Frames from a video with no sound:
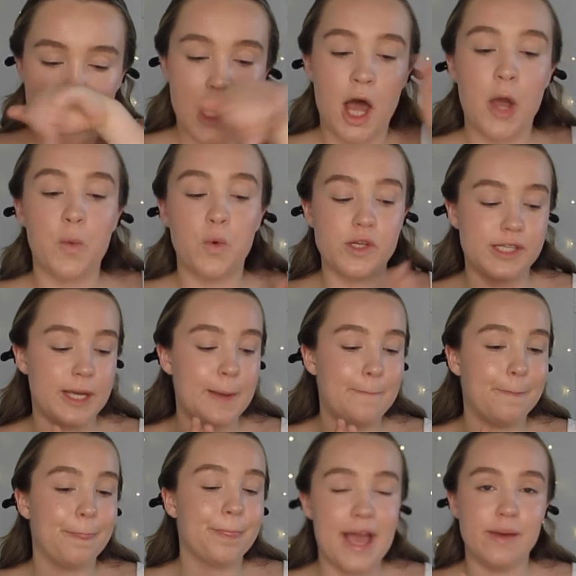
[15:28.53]
I
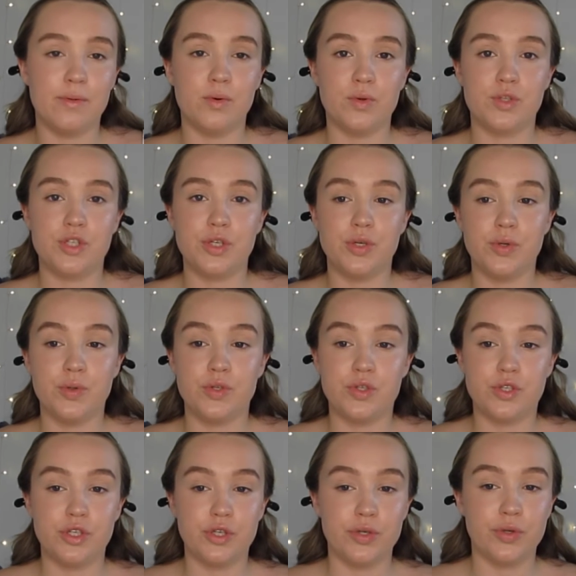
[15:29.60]
wasn't able to
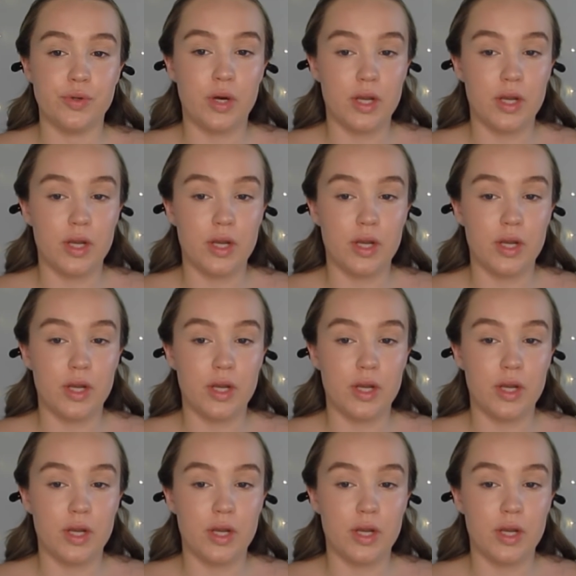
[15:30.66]
do